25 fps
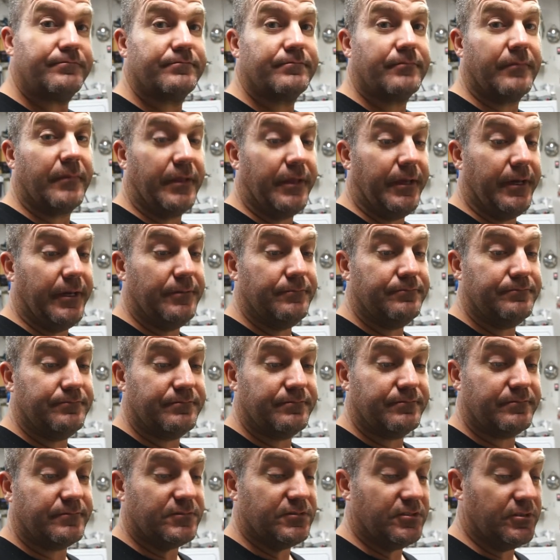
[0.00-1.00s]
yeah,
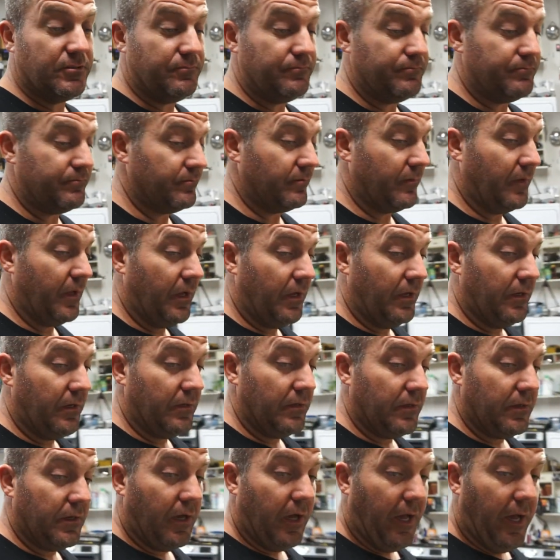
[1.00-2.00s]
so
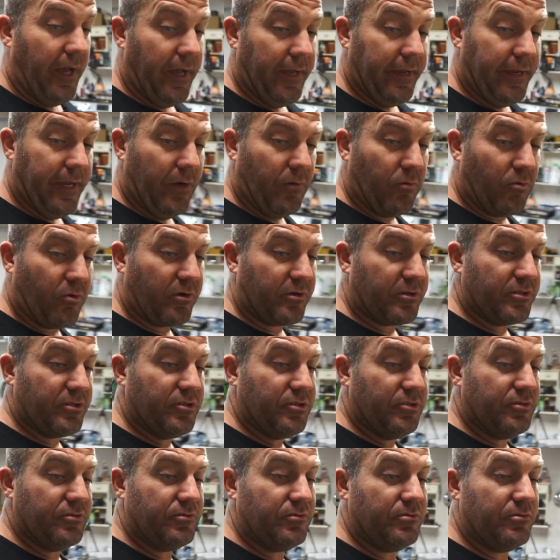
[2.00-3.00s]
I got work to
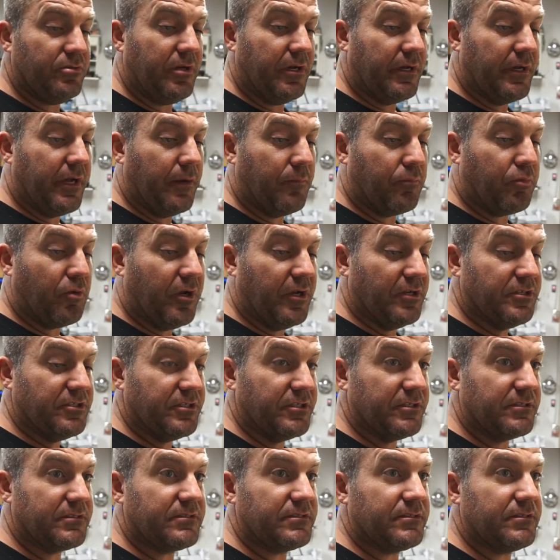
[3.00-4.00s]
do. I got
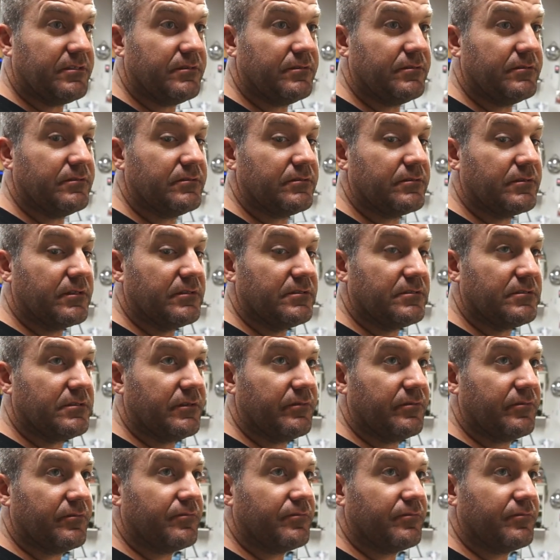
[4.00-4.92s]
projects. I got stuff